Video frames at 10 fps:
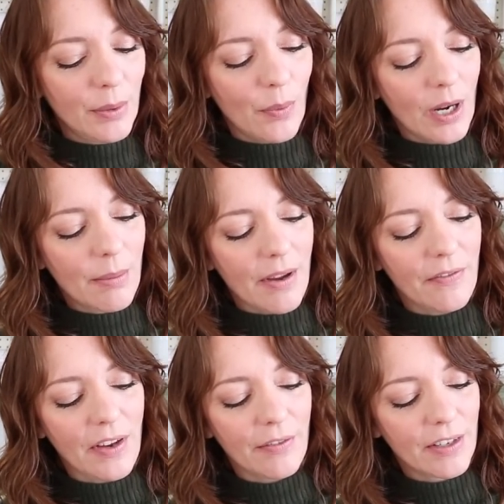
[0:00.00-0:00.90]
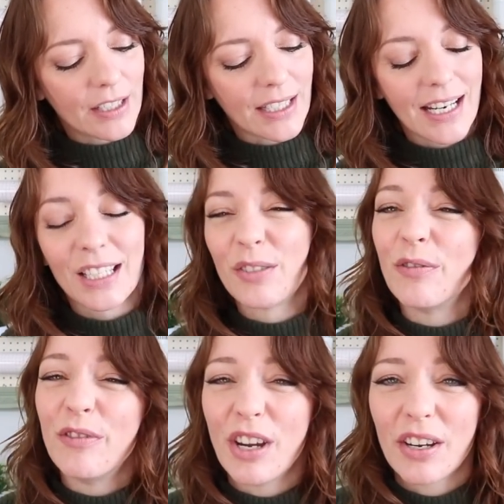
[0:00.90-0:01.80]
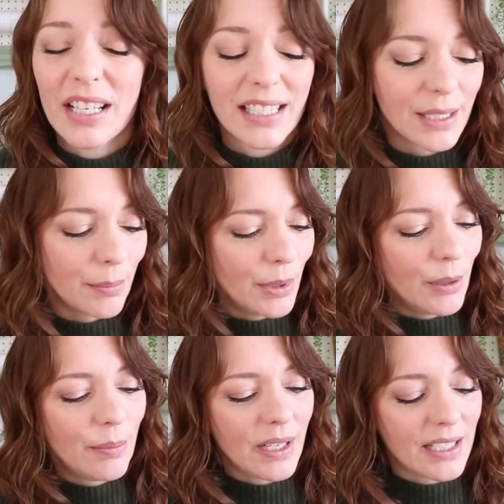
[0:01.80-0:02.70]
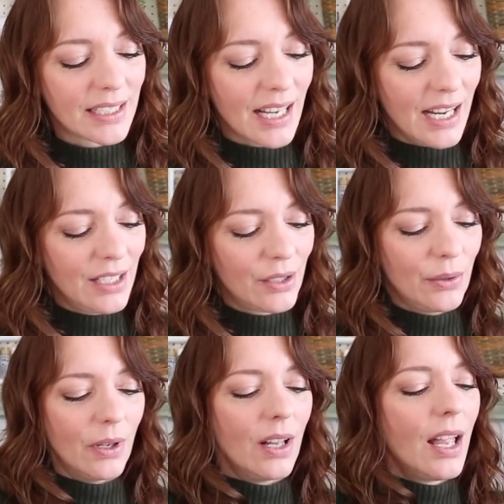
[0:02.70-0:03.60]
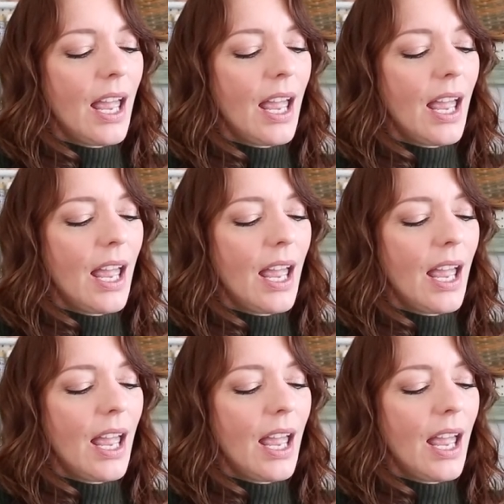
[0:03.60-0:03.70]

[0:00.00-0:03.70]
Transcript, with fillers: one of my favorites, and it's very simple, but it's kind of cool.